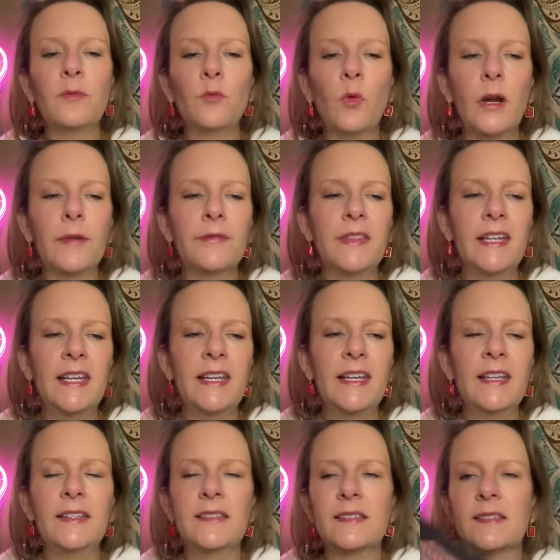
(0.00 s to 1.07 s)
one of
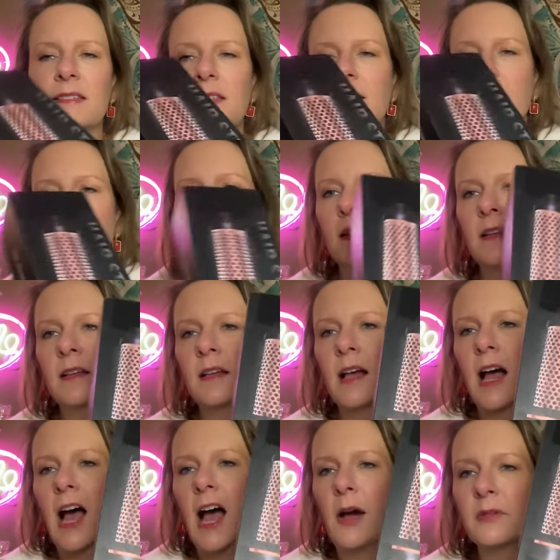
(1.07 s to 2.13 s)
these.
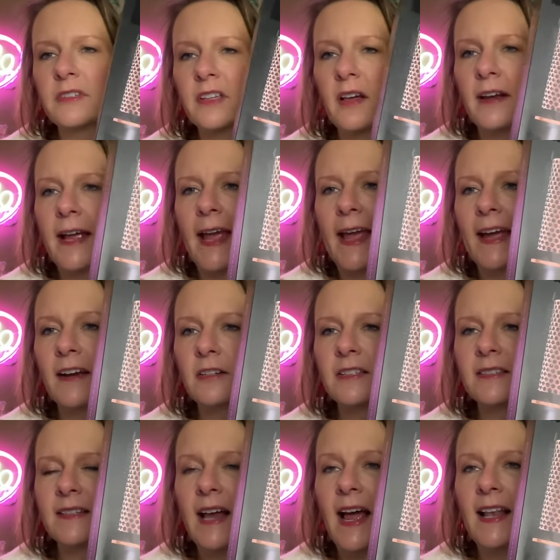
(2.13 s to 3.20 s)
I was on a
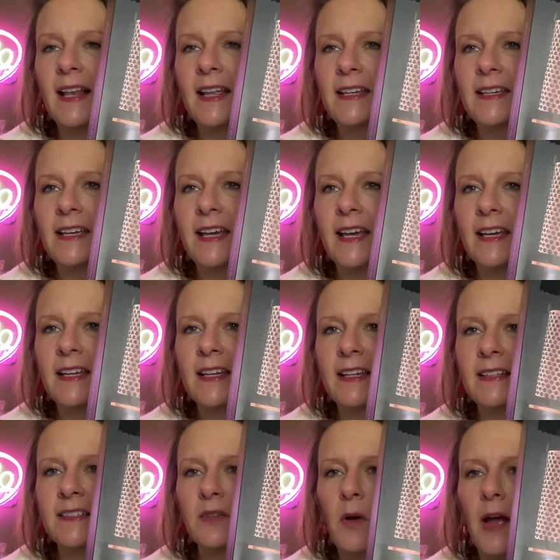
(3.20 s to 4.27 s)
hairstyling kick,
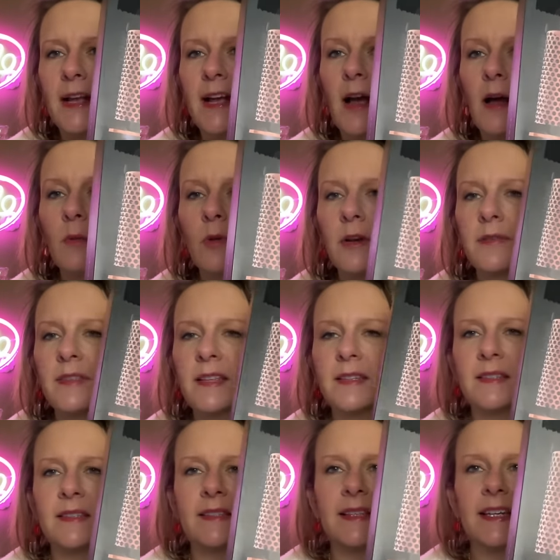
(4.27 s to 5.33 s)
and so I got one of
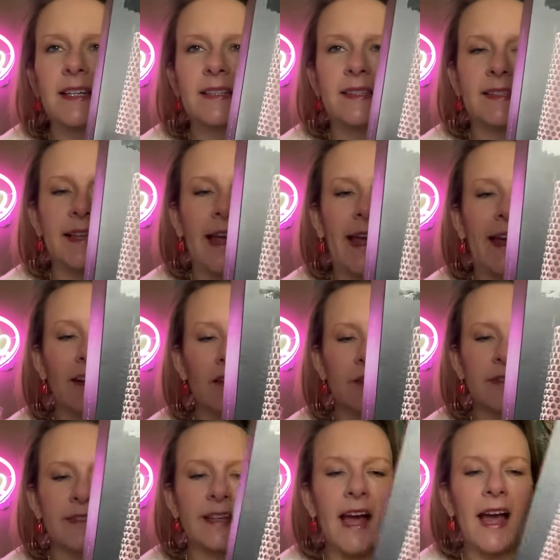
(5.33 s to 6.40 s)
these
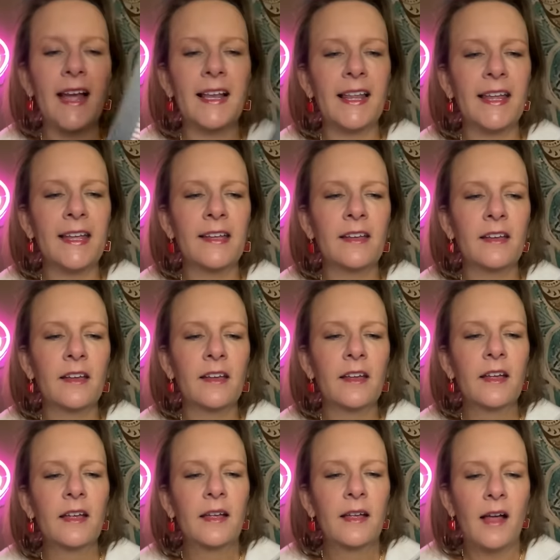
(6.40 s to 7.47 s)
hairstyling
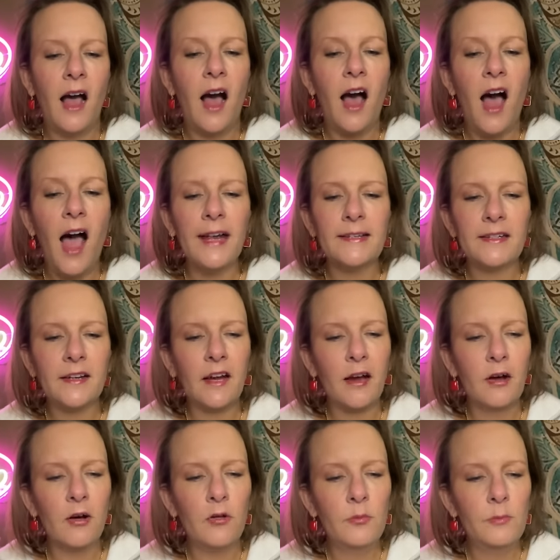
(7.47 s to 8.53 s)
hot
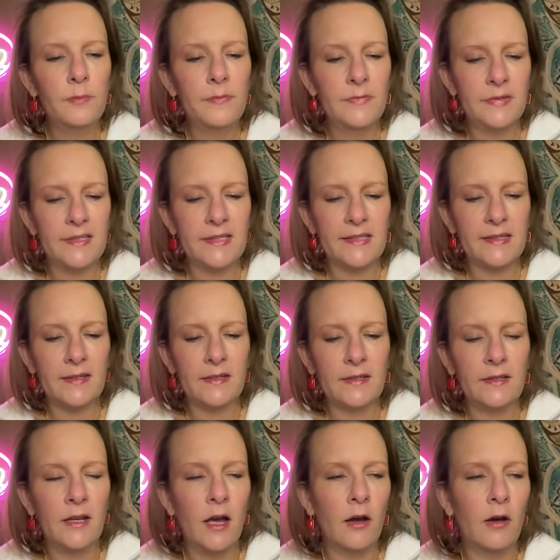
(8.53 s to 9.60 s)
combs.
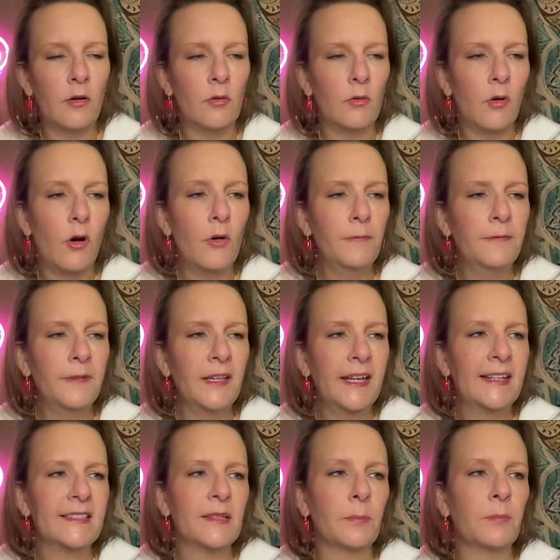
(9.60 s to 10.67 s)
No, hopefully
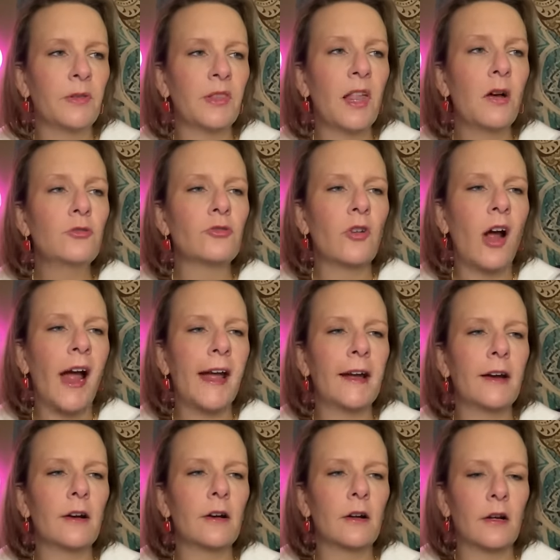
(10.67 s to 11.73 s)
it's a blow
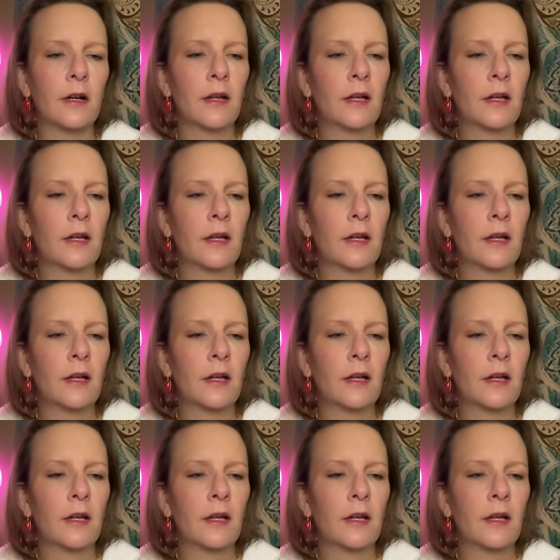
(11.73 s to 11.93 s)
dryer.